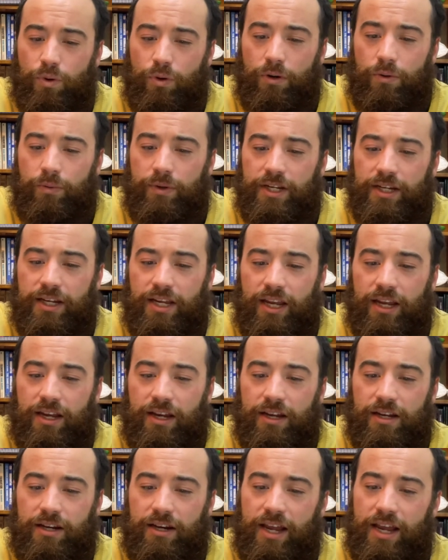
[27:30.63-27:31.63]
The more we
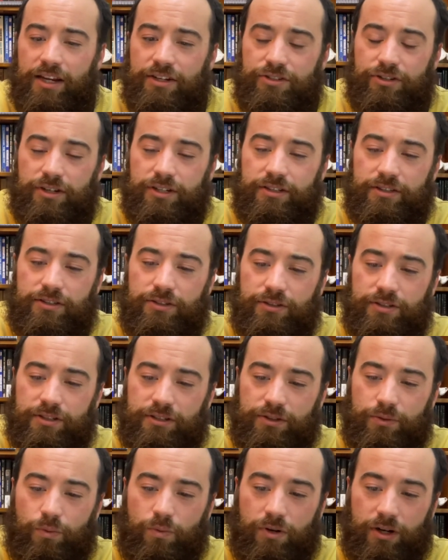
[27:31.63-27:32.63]
can enter
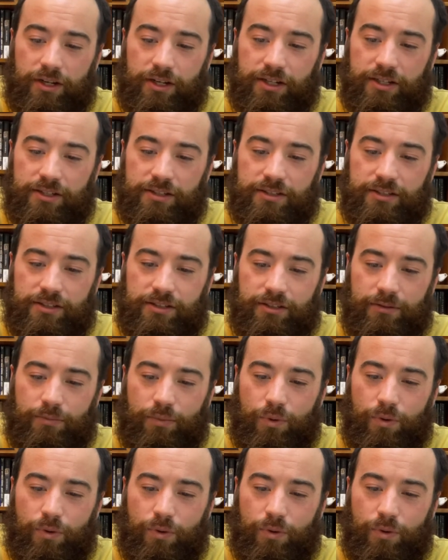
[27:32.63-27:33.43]
into this oneness,